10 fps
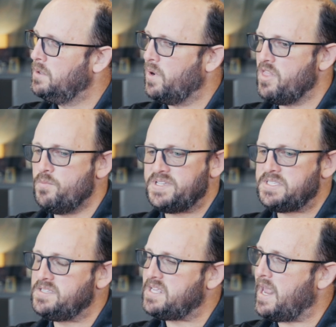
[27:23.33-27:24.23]
One of the best
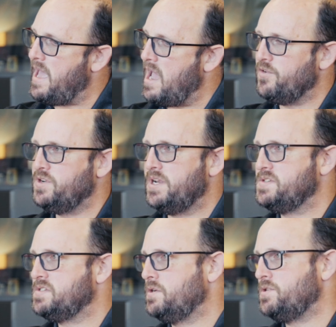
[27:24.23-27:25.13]
things that I ever did
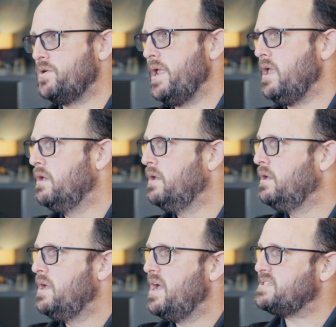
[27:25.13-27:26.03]
as an attorney
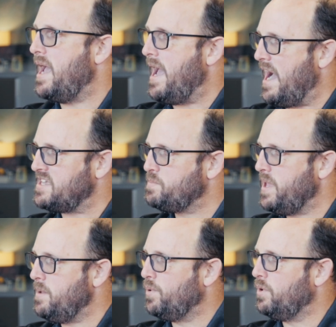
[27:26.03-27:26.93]
is I asked
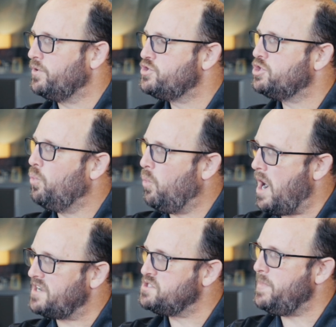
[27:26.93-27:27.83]
people to
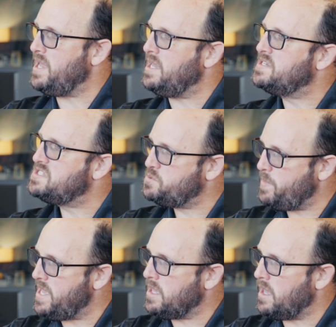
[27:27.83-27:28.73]
watch me
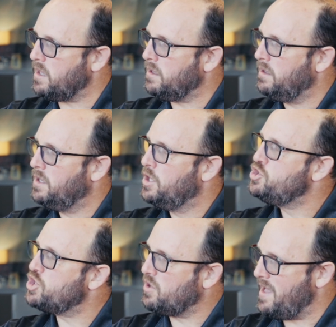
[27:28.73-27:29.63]
speaking
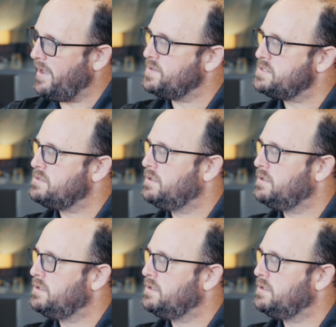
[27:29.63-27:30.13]
to clients.